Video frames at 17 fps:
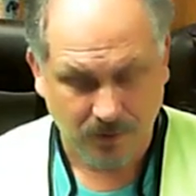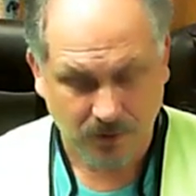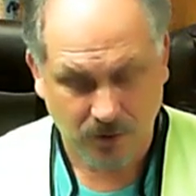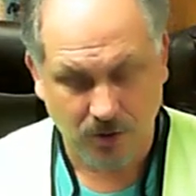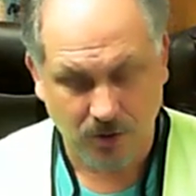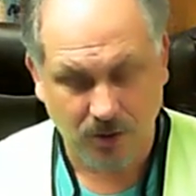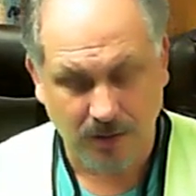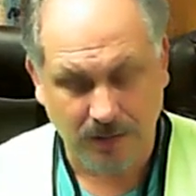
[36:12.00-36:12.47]

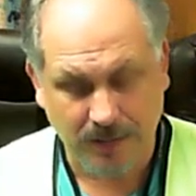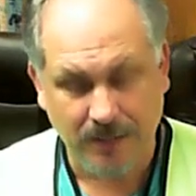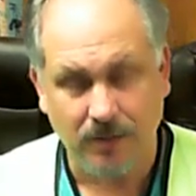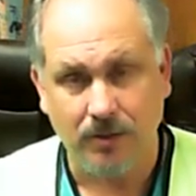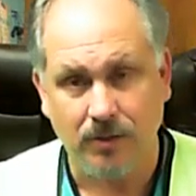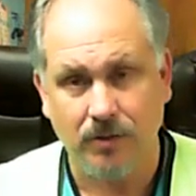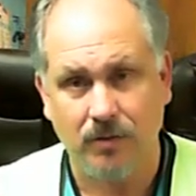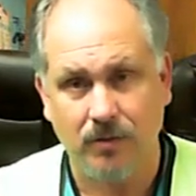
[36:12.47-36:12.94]
church
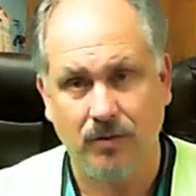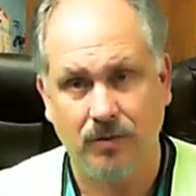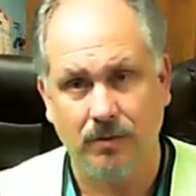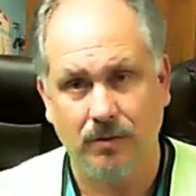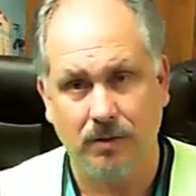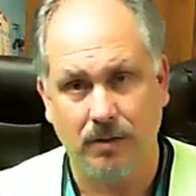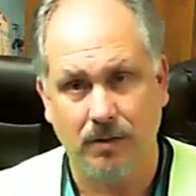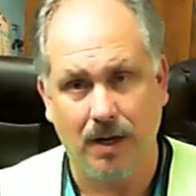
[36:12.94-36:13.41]
leaders,
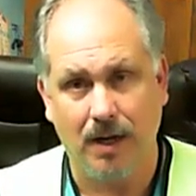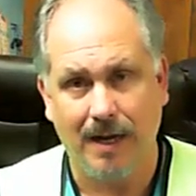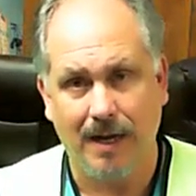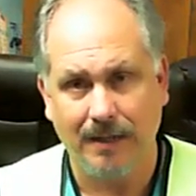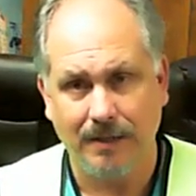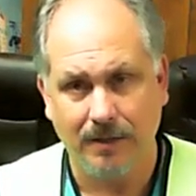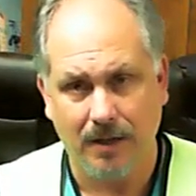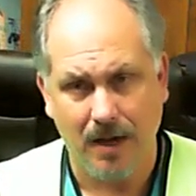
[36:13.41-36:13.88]

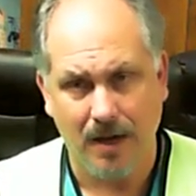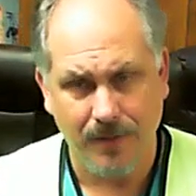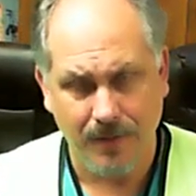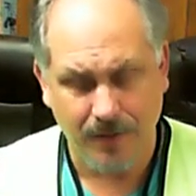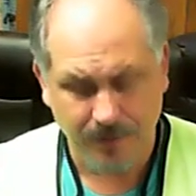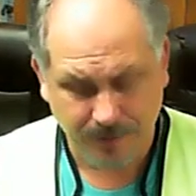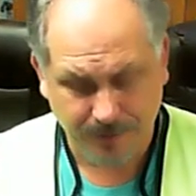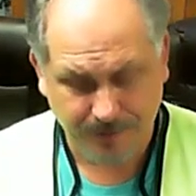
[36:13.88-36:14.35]
God,
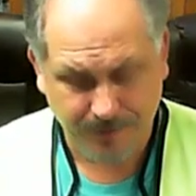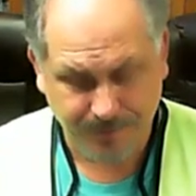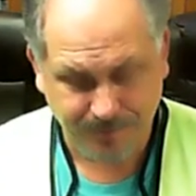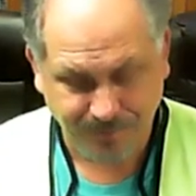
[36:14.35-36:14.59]
other.